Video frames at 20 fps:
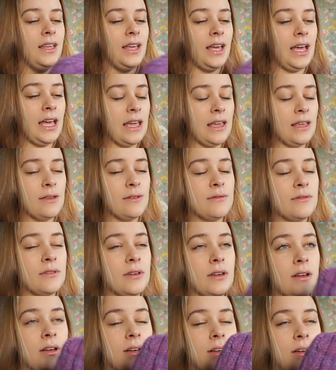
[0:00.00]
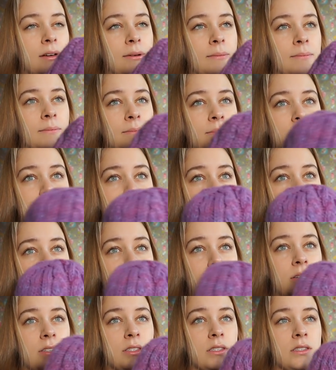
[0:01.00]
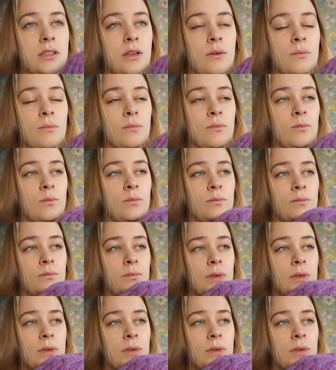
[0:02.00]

I've heard some